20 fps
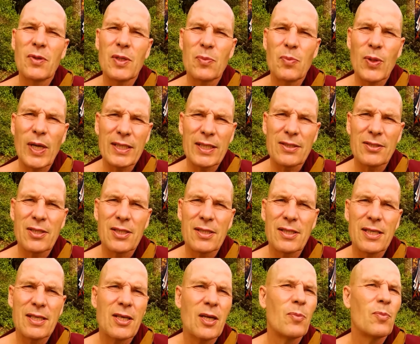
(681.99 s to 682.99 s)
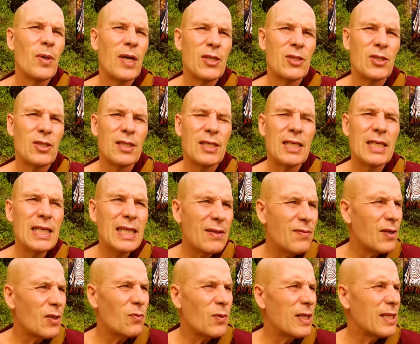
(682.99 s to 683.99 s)
when practicing the compassion,
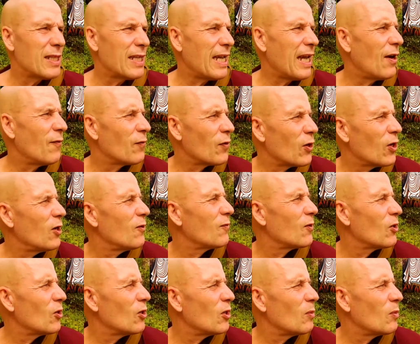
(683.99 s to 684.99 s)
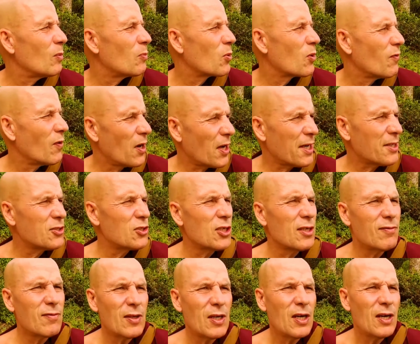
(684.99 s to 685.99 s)
even when they are very, very
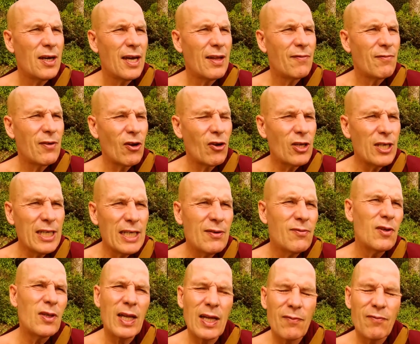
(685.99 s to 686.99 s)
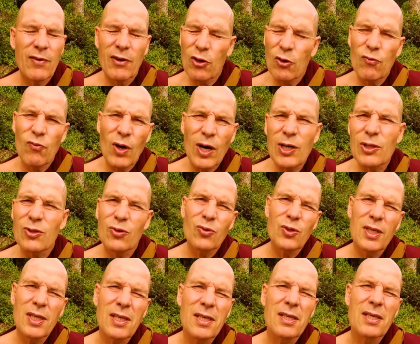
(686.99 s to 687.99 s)
provocative and very evil and very
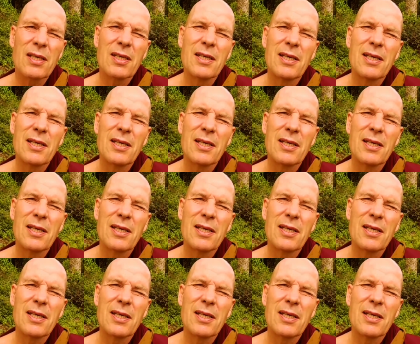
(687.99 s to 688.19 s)
wrongdoing.